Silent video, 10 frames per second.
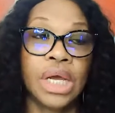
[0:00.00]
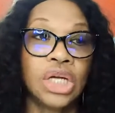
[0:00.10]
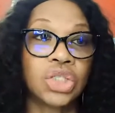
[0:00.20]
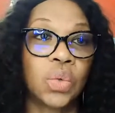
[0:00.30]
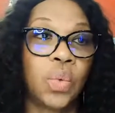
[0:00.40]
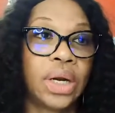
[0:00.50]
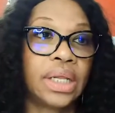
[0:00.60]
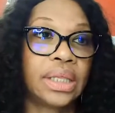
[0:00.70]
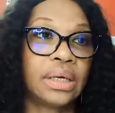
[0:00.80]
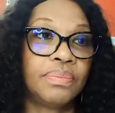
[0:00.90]
So one
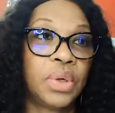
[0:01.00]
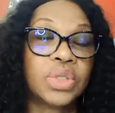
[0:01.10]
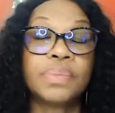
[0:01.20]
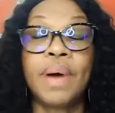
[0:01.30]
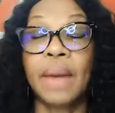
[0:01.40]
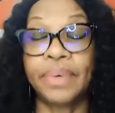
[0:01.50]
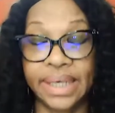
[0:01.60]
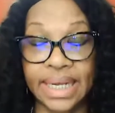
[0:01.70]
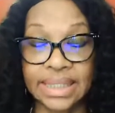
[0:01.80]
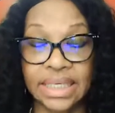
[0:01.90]
of the most
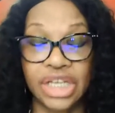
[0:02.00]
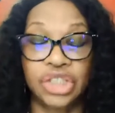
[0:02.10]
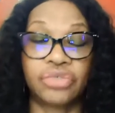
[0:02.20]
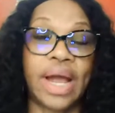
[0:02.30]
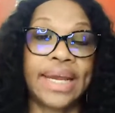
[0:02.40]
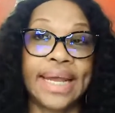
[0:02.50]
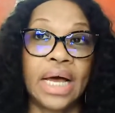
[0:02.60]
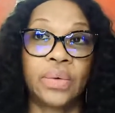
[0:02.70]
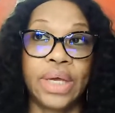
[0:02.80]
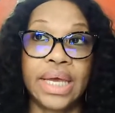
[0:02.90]
popular destinations right
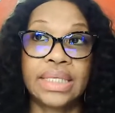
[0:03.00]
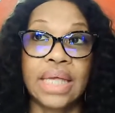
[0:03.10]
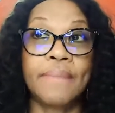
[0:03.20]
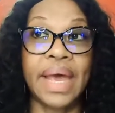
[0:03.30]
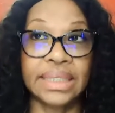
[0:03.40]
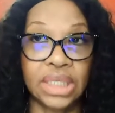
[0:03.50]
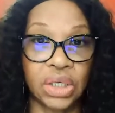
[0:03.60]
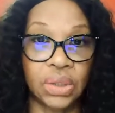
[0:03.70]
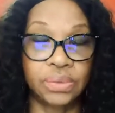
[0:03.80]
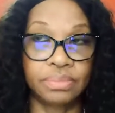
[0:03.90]
now is
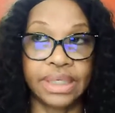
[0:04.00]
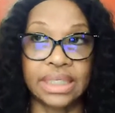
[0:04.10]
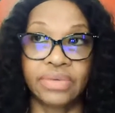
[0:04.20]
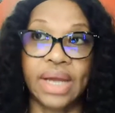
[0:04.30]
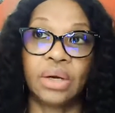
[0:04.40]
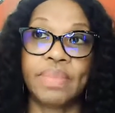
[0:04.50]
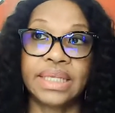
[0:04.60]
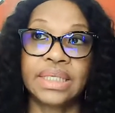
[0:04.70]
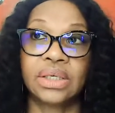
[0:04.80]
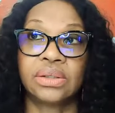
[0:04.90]
Mexico, because right now
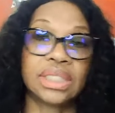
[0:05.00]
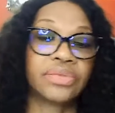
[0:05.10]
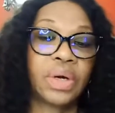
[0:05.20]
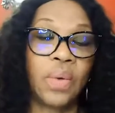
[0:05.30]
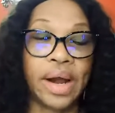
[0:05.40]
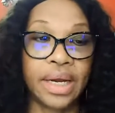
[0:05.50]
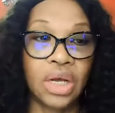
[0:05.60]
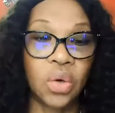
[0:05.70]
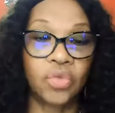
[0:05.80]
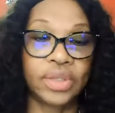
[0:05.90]
Mexico doesn't require
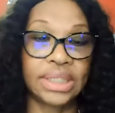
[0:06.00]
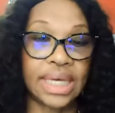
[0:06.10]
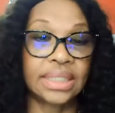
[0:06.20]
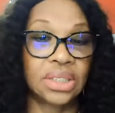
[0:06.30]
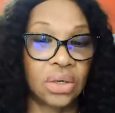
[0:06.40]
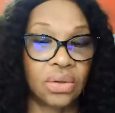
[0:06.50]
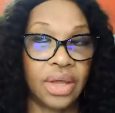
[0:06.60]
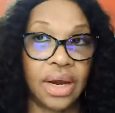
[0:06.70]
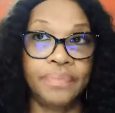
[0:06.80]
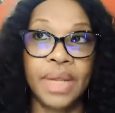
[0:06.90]
any COVID test to go
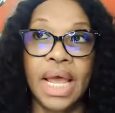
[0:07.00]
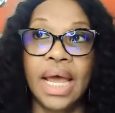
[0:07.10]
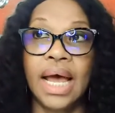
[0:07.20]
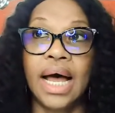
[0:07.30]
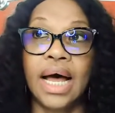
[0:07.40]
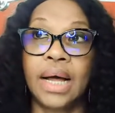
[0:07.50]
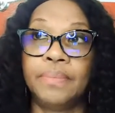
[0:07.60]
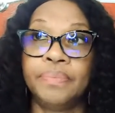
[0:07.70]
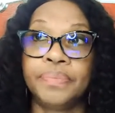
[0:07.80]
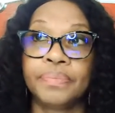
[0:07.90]
there.
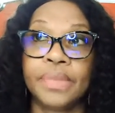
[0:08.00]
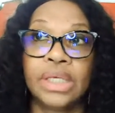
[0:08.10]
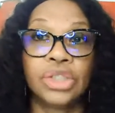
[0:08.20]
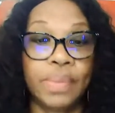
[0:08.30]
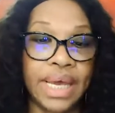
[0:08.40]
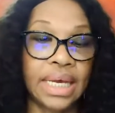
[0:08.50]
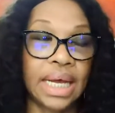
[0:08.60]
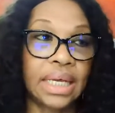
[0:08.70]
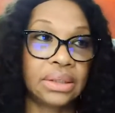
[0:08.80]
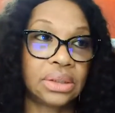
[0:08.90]

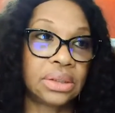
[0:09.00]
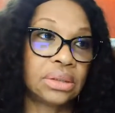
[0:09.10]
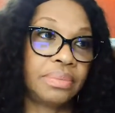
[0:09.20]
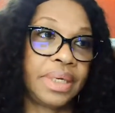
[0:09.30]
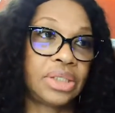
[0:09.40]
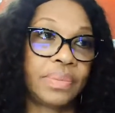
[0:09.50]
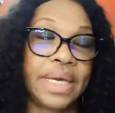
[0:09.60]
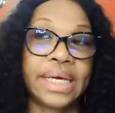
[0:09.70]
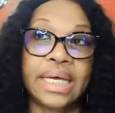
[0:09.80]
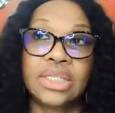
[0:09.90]
Jamaica
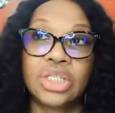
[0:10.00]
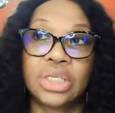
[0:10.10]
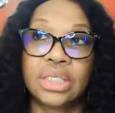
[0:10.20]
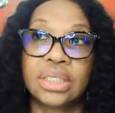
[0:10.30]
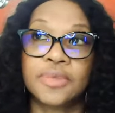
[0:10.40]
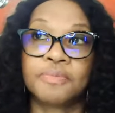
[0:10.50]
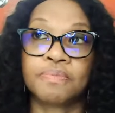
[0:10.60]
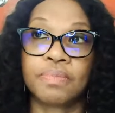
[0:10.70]
is just